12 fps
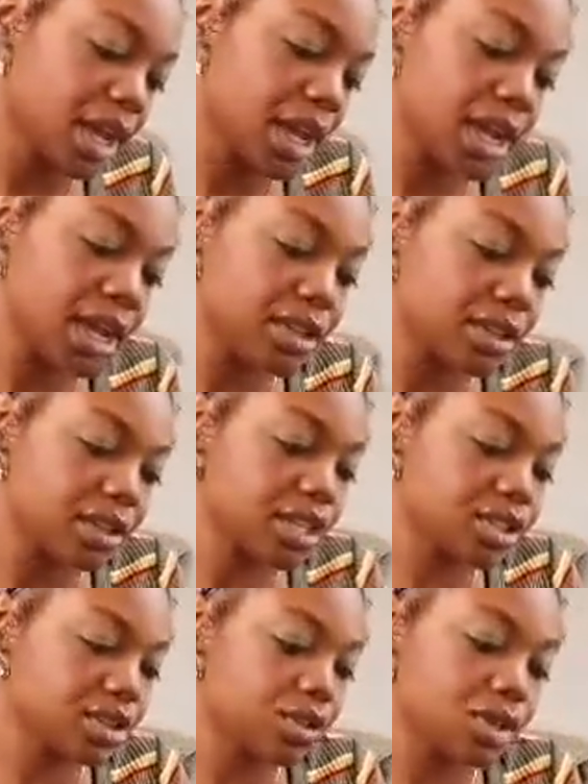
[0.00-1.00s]
And
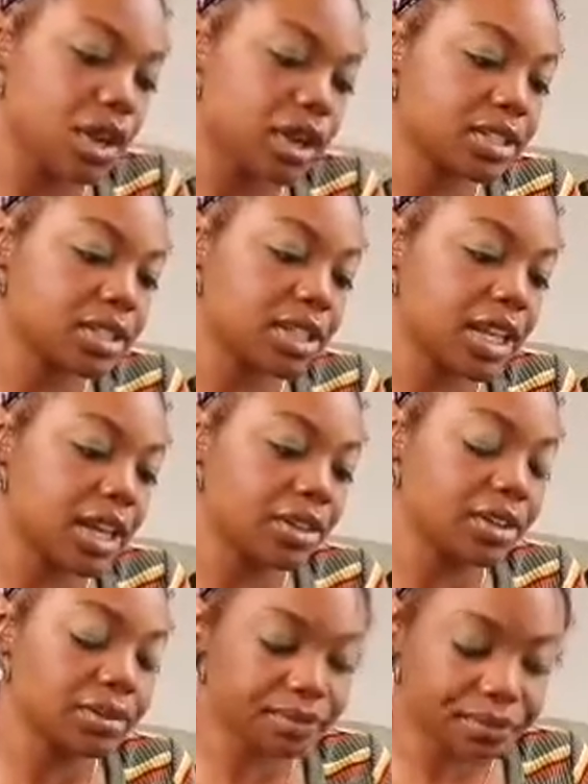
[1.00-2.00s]
these two cards
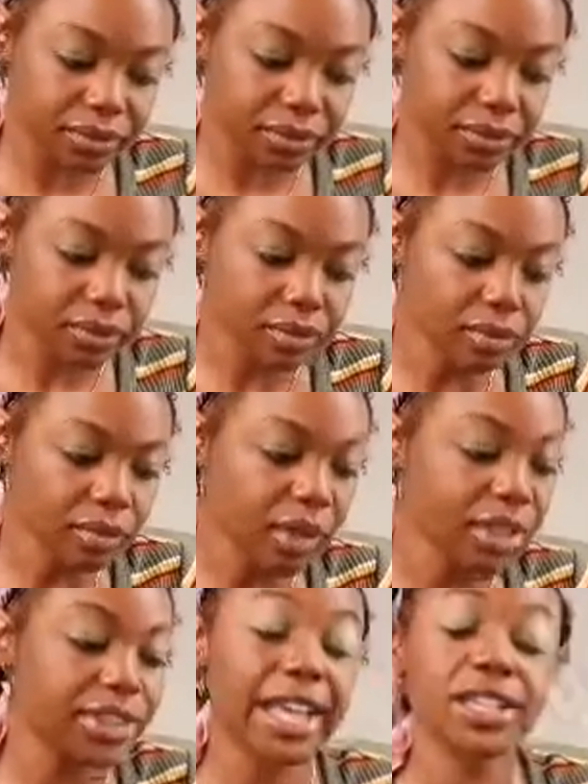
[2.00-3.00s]
together,
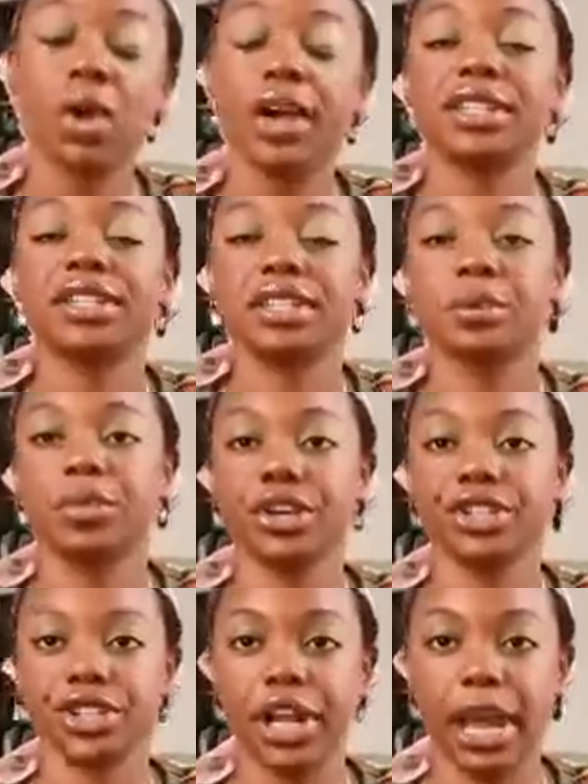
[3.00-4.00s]
that's why this
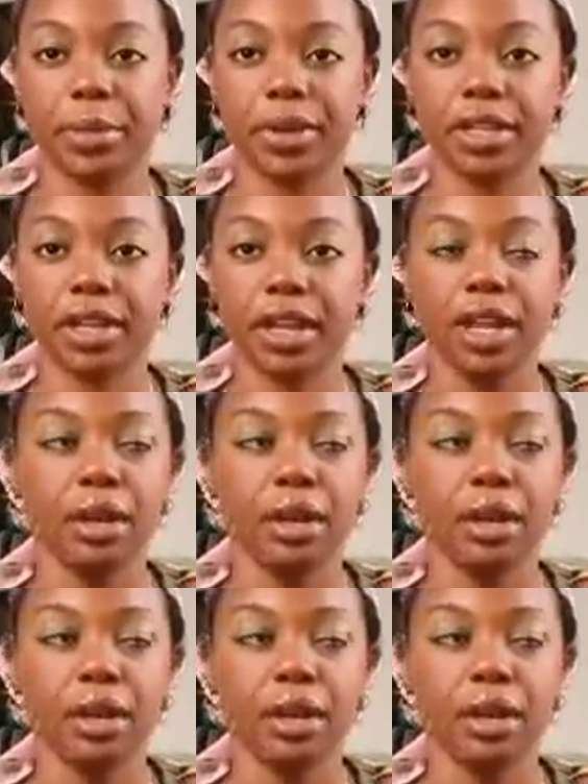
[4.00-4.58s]
separation happened.